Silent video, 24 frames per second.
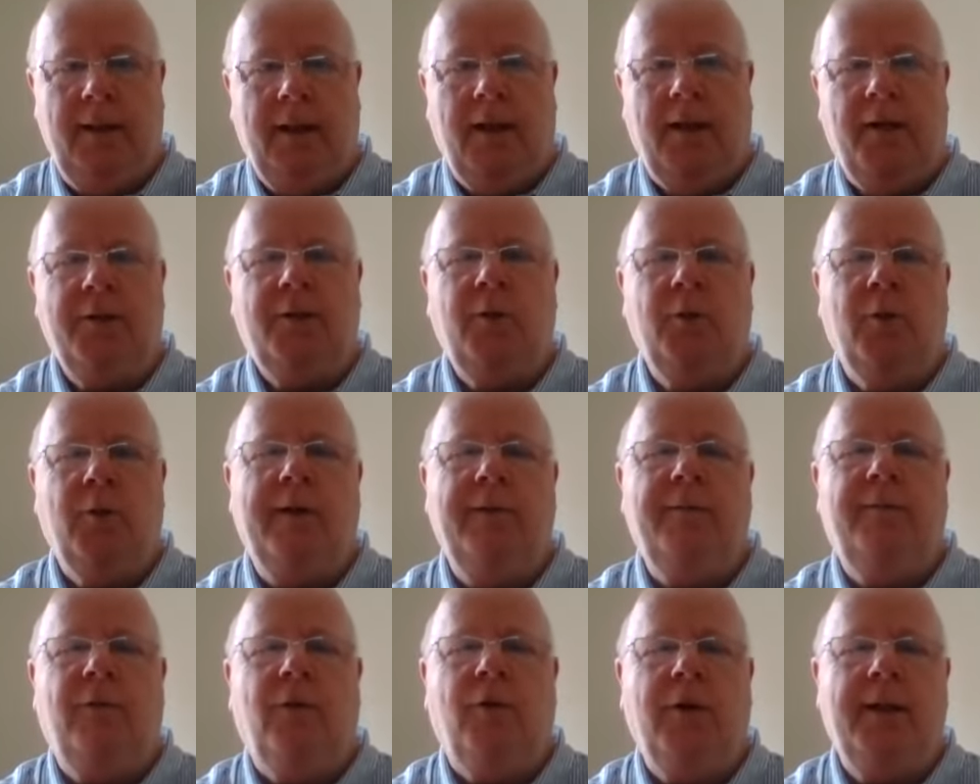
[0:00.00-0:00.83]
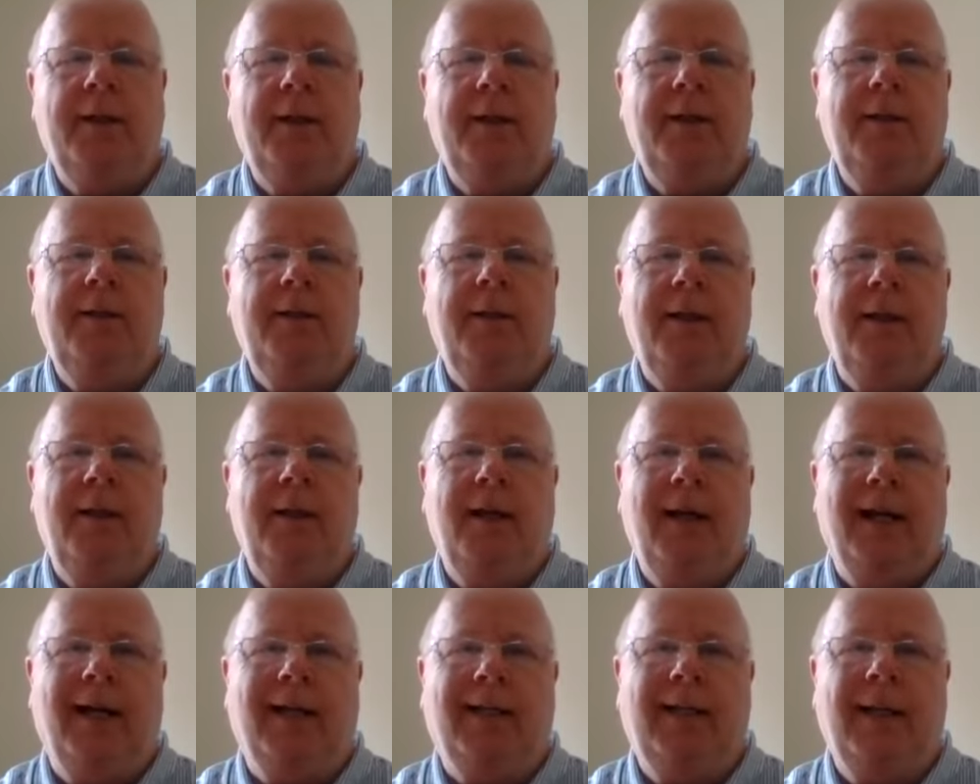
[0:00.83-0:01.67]
How do I avoid
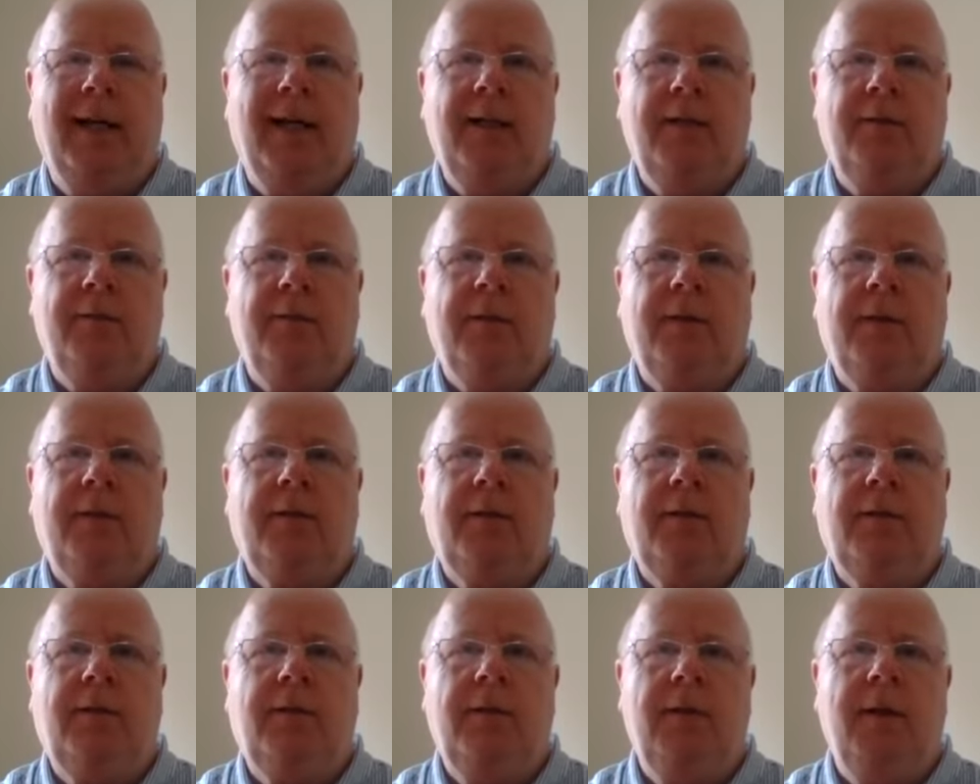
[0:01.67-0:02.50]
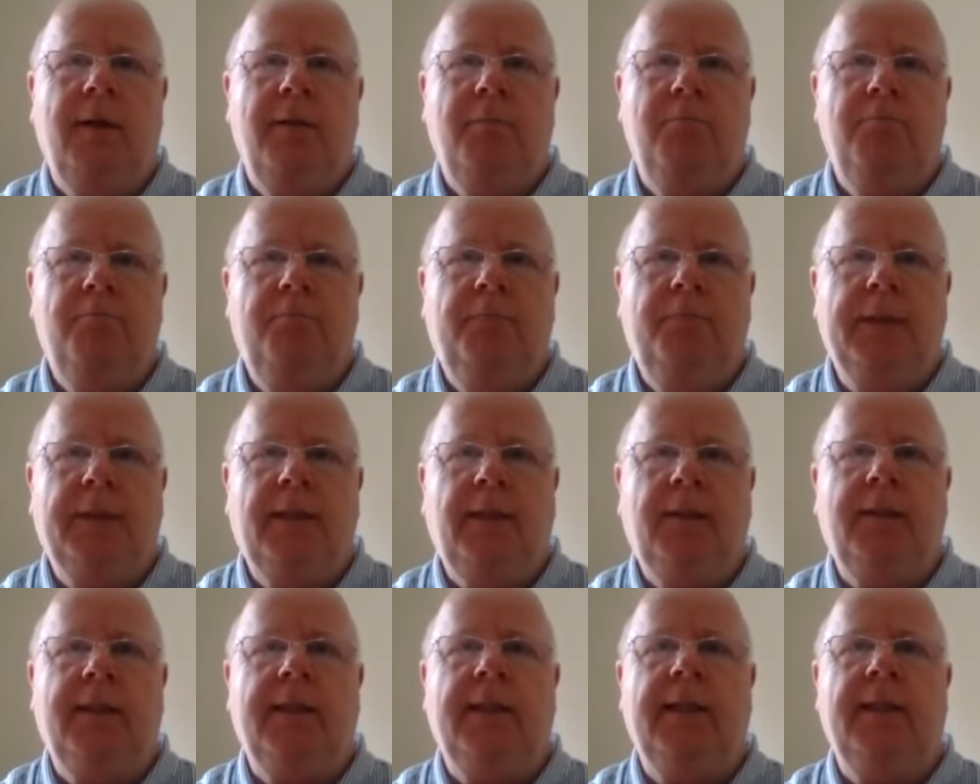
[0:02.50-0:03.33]
a kind of a
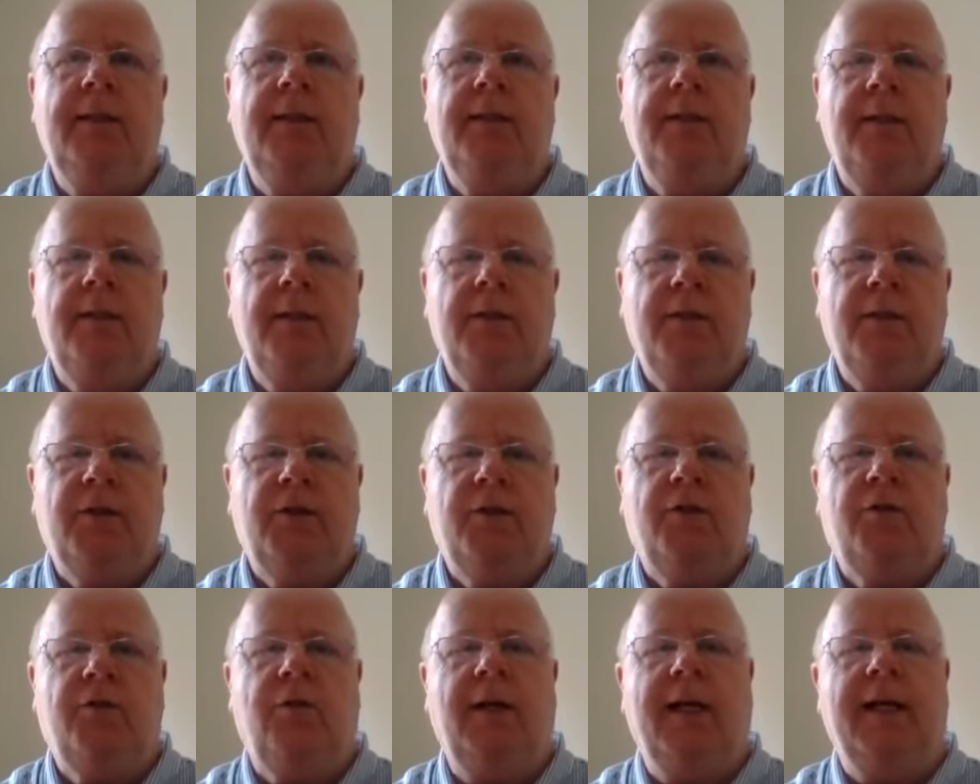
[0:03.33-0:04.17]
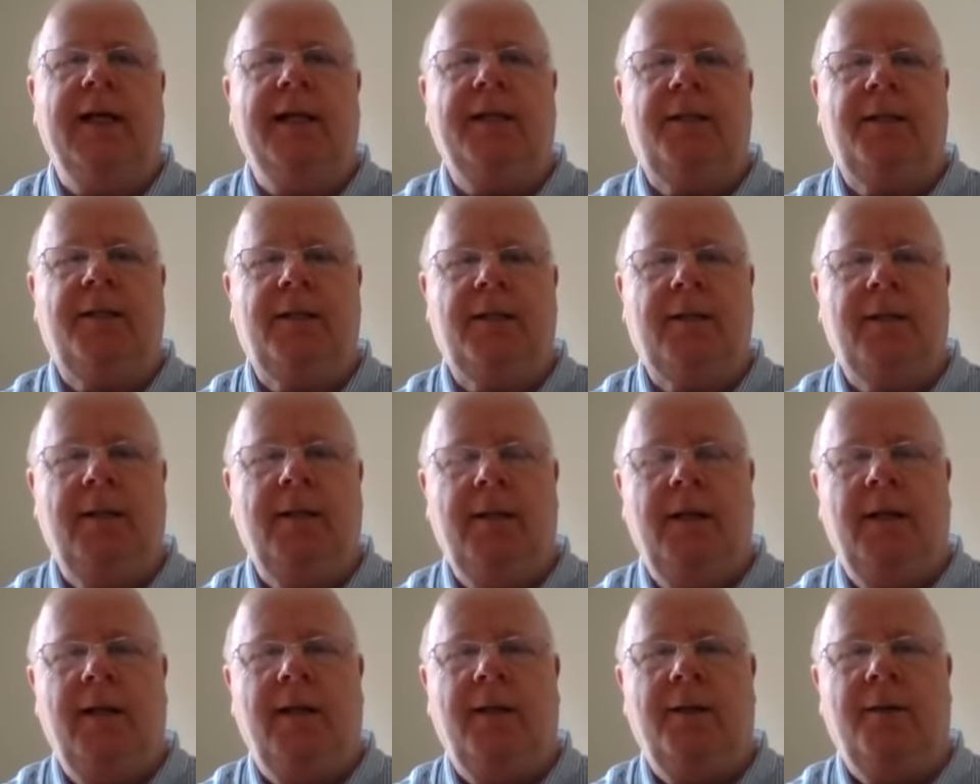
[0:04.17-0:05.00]
building stress
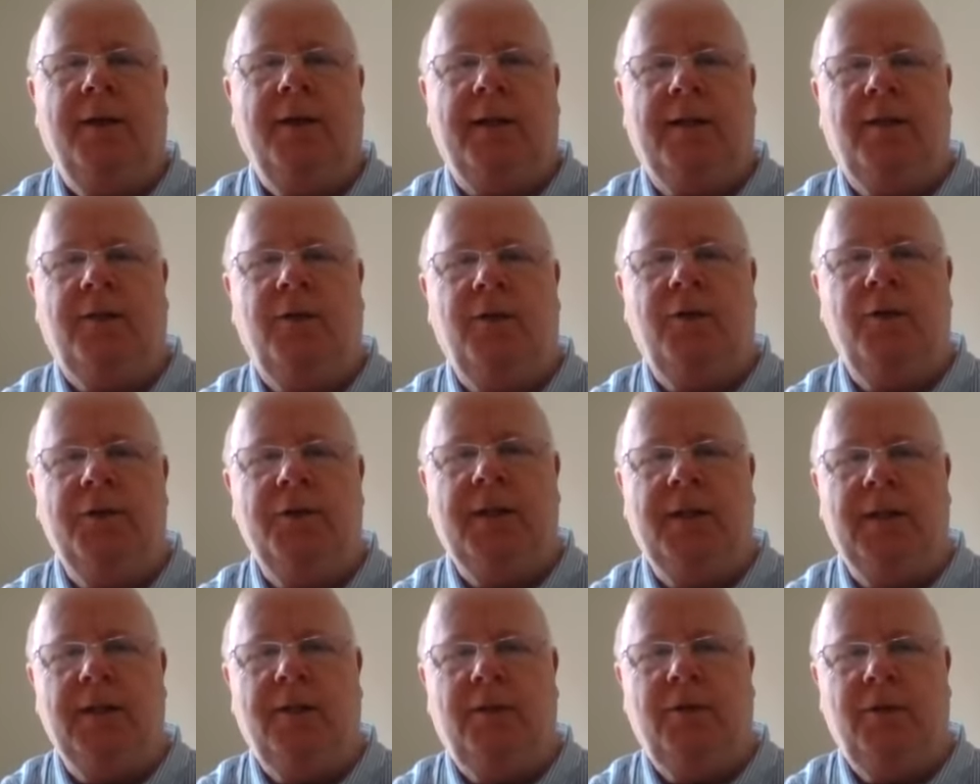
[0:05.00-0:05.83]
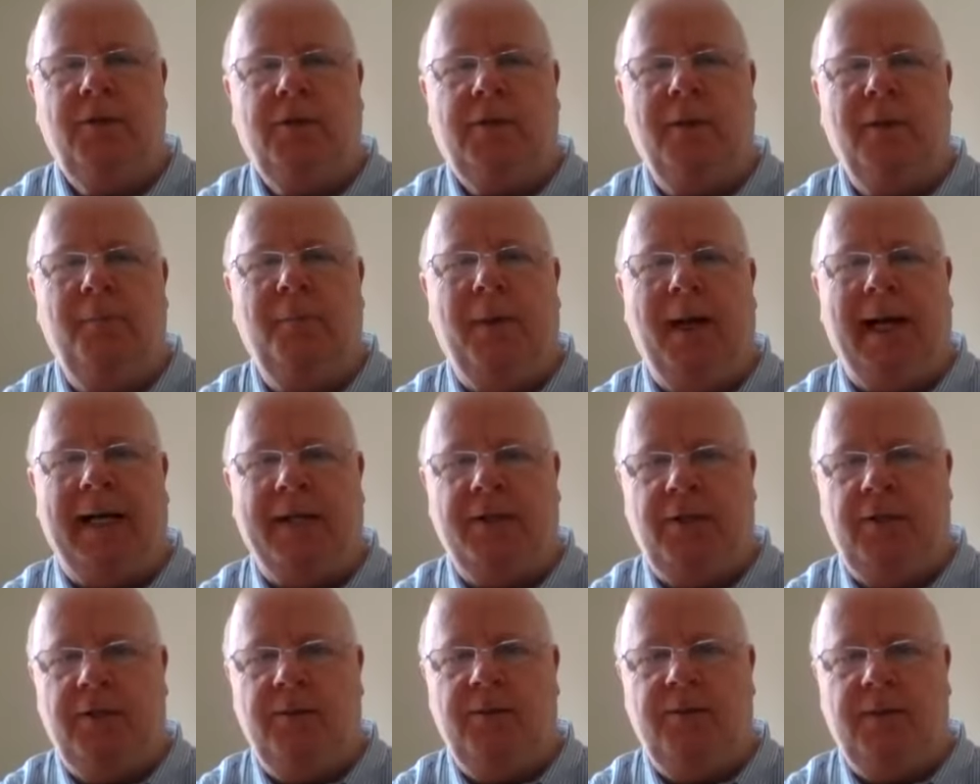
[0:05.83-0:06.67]
that turns into
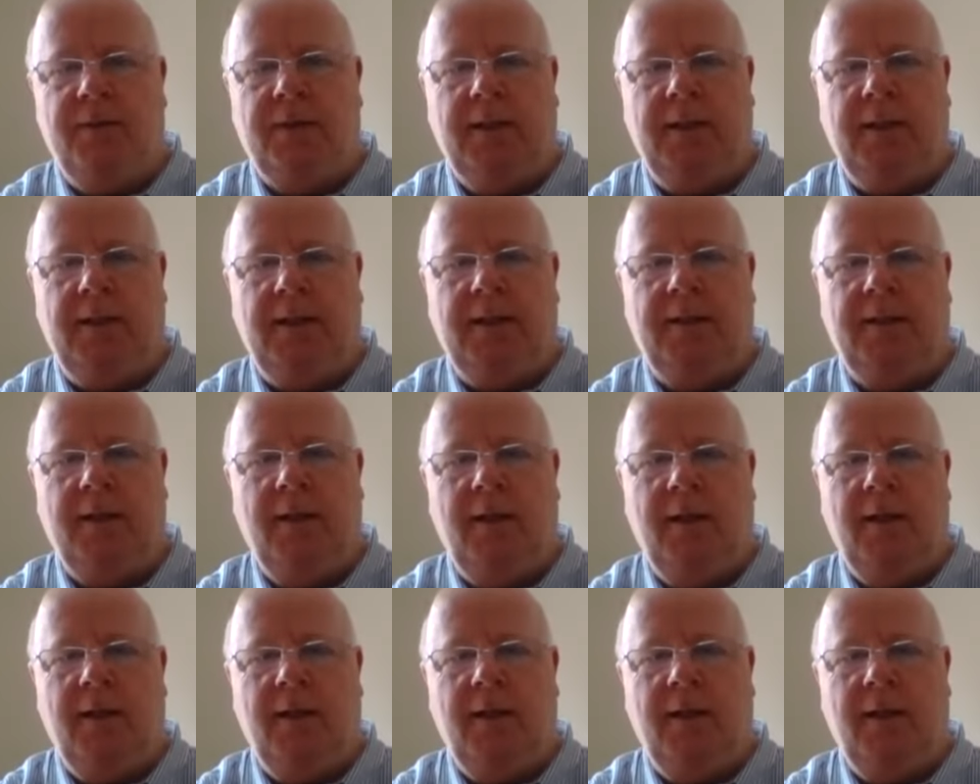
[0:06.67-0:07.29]
compassion fatigue,